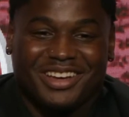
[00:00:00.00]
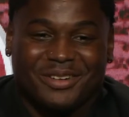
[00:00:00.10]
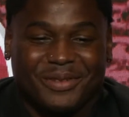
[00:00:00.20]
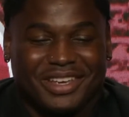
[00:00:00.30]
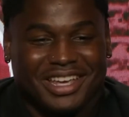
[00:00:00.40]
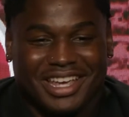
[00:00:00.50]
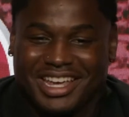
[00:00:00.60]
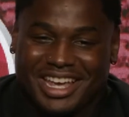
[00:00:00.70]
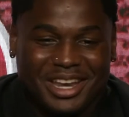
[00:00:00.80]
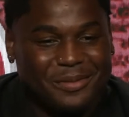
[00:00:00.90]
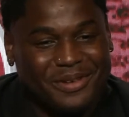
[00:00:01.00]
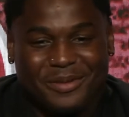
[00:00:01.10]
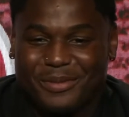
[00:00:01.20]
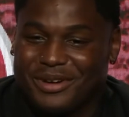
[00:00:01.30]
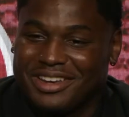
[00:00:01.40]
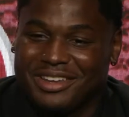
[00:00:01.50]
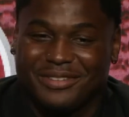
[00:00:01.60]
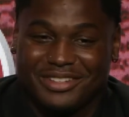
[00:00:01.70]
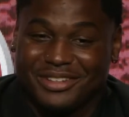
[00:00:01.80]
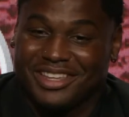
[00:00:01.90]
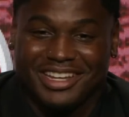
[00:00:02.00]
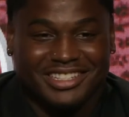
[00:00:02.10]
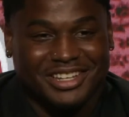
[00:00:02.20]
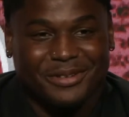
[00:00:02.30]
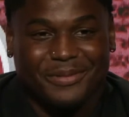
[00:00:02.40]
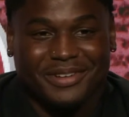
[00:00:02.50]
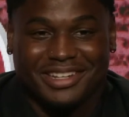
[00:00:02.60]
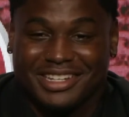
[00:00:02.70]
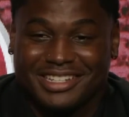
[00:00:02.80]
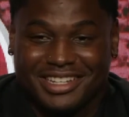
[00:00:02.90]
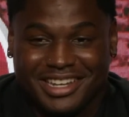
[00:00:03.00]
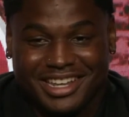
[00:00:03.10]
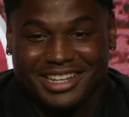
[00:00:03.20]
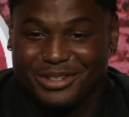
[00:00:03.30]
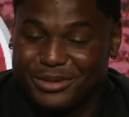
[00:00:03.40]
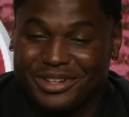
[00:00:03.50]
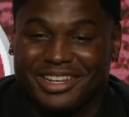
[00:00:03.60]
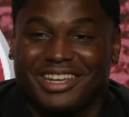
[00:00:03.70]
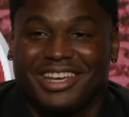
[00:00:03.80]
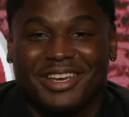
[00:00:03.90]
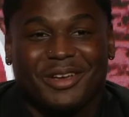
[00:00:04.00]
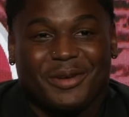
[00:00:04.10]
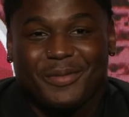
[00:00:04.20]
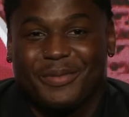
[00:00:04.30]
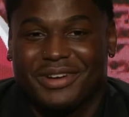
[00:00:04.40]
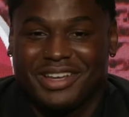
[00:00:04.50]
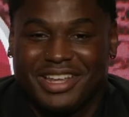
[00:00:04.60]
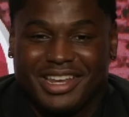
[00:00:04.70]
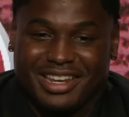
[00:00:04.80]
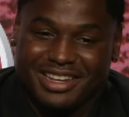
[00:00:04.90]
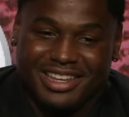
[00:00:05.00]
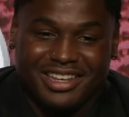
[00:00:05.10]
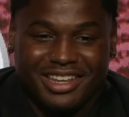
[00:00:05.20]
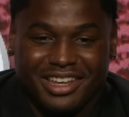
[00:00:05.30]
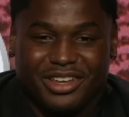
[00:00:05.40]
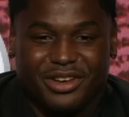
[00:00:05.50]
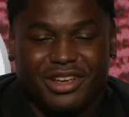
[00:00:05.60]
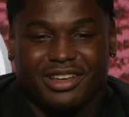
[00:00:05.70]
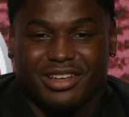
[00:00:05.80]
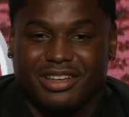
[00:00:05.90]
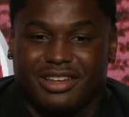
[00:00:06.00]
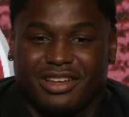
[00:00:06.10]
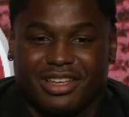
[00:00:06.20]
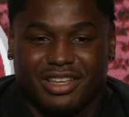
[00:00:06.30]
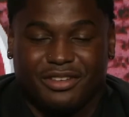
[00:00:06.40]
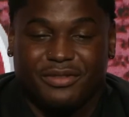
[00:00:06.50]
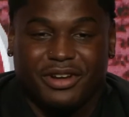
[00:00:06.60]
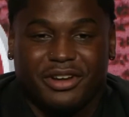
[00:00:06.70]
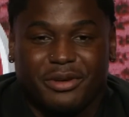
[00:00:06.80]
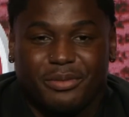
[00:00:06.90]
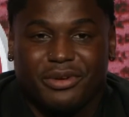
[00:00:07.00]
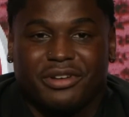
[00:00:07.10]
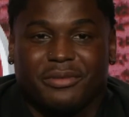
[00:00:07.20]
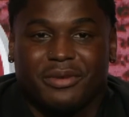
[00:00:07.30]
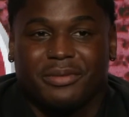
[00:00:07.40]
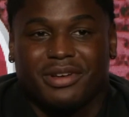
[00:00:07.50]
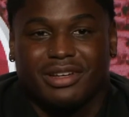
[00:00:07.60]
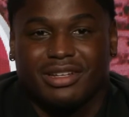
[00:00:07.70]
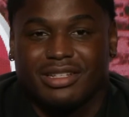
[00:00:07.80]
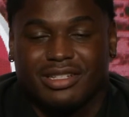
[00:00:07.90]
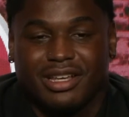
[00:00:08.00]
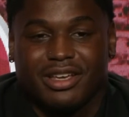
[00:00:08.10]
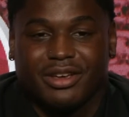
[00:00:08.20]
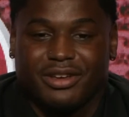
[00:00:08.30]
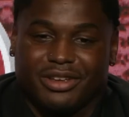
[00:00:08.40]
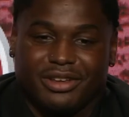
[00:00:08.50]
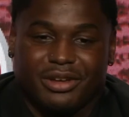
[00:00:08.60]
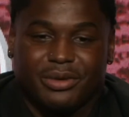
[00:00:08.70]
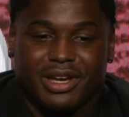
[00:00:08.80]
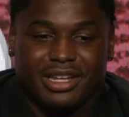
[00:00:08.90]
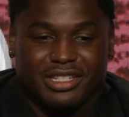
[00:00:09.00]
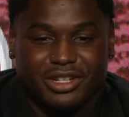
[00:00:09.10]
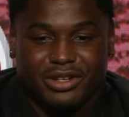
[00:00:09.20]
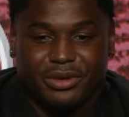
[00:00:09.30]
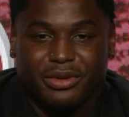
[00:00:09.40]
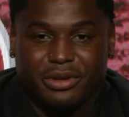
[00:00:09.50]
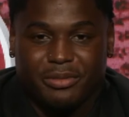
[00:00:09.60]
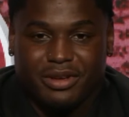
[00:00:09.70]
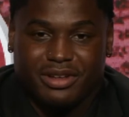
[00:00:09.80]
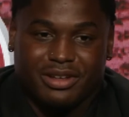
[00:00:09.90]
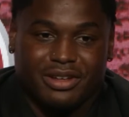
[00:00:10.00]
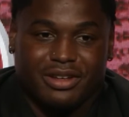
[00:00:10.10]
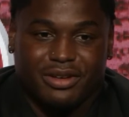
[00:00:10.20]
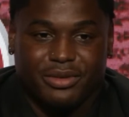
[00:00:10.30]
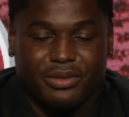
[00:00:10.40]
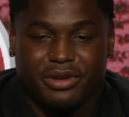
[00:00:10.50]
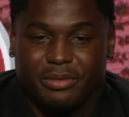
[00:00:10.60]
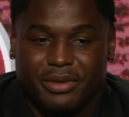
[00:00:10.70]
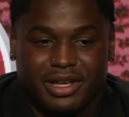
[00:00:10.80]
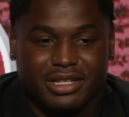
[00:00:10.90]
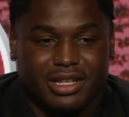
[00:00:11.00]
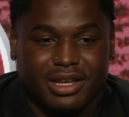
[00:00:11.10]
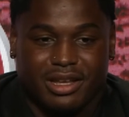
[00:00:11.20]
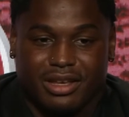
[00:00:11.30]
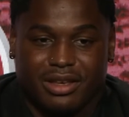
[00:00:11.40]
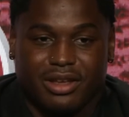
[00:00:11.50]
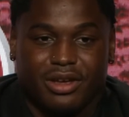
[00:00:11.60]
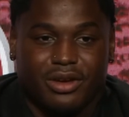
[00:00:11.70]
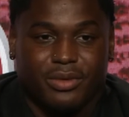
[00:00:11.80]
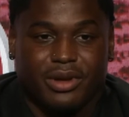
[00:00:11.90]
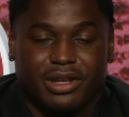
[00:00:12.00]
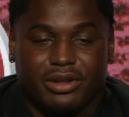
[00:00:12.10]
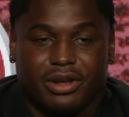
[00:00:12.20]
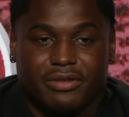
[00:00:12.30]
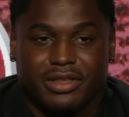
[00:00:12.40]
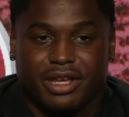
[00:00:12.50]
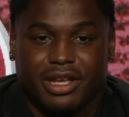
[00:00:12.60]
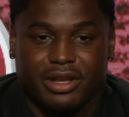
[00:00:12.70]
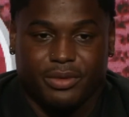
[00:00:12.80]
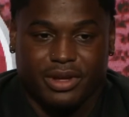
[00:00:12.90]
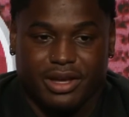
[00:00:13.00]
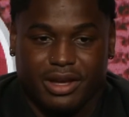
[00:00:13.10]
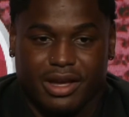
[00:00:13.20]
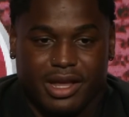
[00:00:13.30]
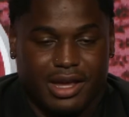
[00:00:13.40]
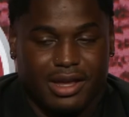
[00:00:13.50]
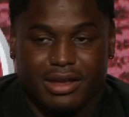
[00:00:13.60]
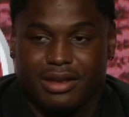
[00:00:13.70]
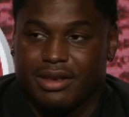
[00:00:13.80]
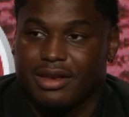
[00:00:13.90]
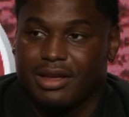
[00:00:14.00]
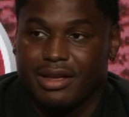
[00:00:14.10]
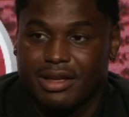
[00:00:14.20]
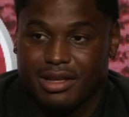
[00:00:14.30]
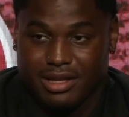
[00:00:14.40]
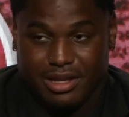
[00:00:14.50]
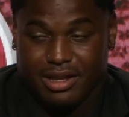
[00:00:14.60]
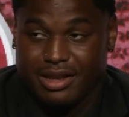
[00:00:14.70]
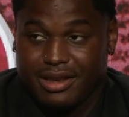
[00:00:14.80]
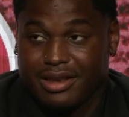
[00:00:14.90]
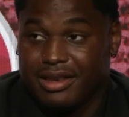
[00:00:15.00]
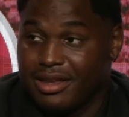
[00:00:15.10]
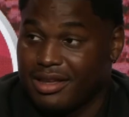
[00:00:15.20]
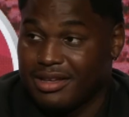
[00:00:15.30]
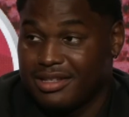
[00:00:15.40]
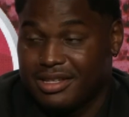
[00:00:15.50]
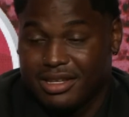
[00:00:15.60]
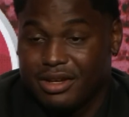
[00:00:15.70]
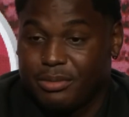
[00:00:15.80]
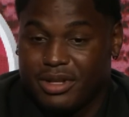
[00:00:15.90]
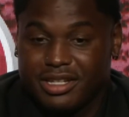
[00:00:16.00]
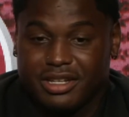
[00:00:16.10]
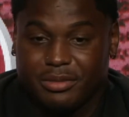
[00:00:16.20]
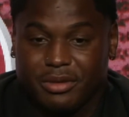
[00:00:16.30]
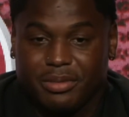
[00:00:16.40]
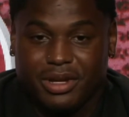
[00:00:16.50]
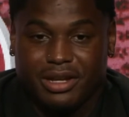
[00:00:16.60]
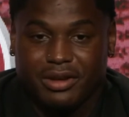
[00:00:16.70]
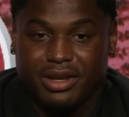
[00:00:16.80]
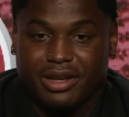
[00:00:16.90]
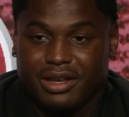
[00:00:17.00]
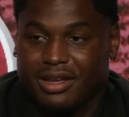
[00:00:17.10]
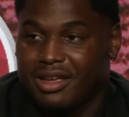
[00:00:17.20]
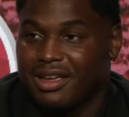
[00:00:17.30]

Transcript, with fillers: I mean, it got to be important if it's on Thanksgiving because that's the day that you want to eat. But that day uh, is very important to me because, you know, we got to show that we're the, uh, we're the best and we can do everything that we can. And it's a blessing to be playing on that day